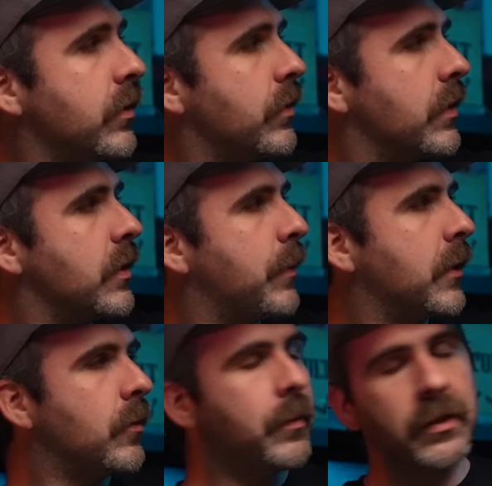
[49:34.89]
Deuce has a
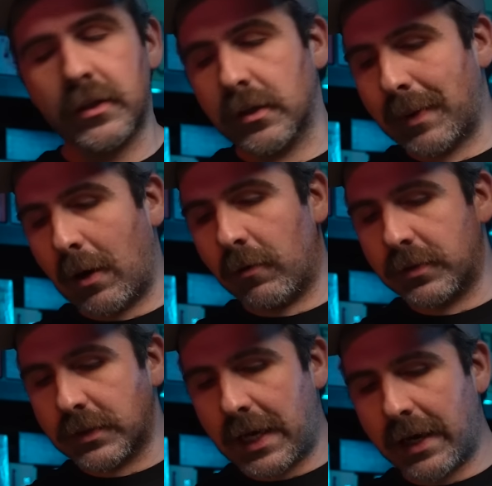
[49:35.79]
special ability called
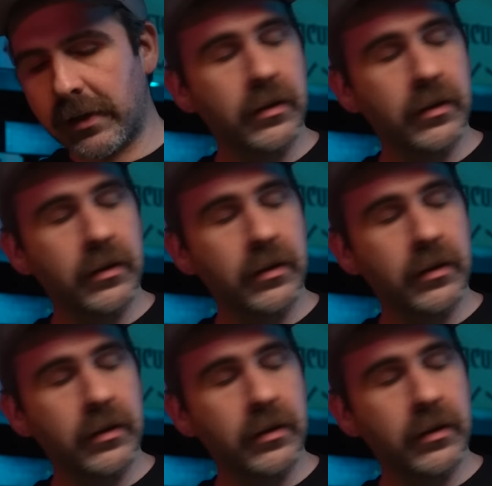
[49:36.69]
Powerful Attack.